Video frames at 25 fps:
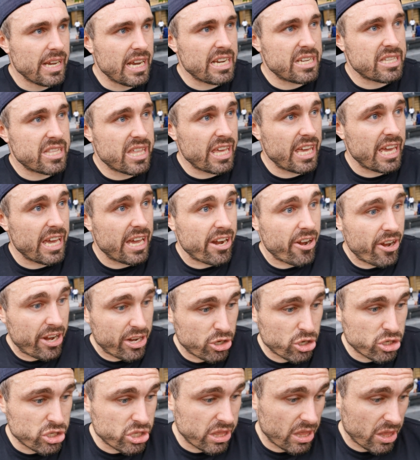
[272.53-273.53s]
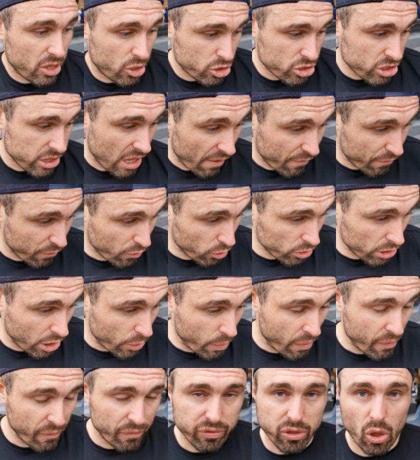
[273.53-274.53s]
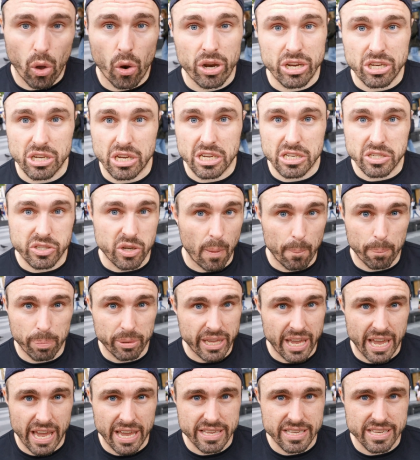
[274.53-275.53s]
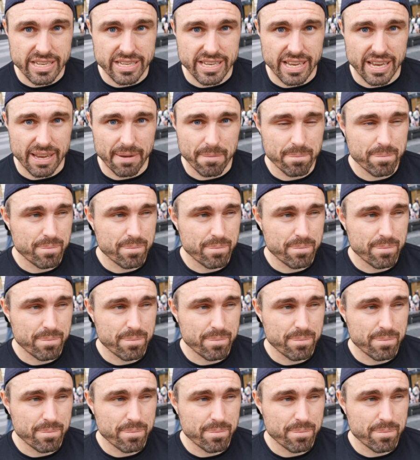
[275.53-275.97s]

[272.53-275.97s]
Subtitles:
he's there and he just left foot low on the floor. He's complicated it.